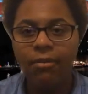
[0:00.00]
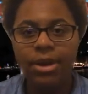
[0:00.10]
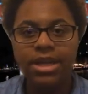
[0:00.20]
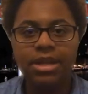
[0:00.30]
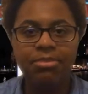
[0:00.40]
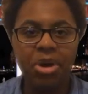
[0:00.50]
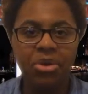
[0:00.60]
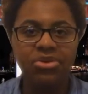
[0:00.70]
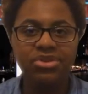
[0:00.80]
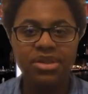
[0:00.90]
we did a
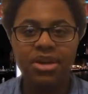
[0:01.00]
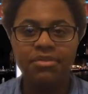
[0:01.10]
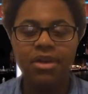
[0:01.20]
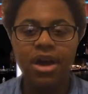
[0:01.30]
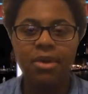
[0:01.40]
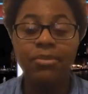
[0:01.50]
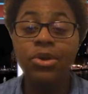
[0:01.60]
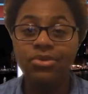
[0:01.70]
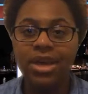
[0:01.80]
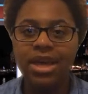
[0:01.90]
post of uh,
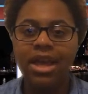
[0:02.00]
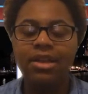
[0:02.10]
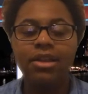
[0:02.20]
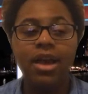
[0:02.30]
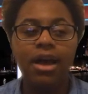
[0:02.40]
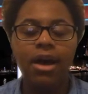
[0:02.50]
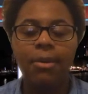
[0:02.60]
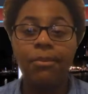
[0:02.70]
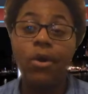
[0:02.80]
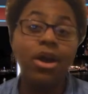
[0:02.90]
music and the
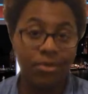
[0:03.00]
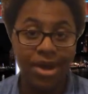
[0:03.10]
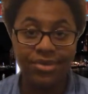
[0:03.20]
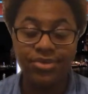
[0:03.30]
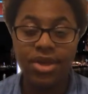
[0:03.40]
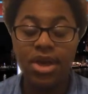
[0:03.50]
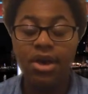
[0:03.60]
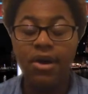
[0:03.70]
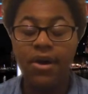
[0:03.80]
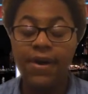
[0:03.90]
uh, progress
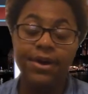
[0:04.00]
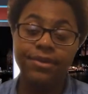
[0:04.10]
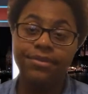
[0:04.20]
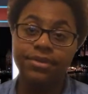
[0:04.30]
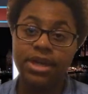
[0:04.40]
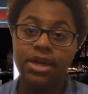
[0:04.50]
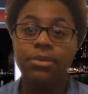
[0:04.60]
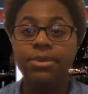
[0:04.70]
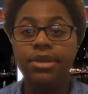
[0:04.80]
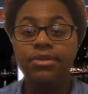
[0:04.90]
of K
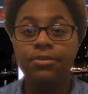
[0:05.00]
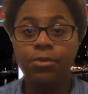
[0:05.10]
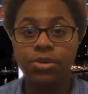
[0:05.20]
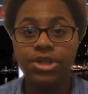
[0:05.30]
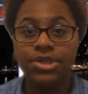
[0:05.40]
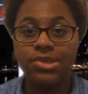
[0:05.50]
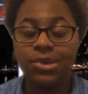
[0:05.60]
L P's Fortune.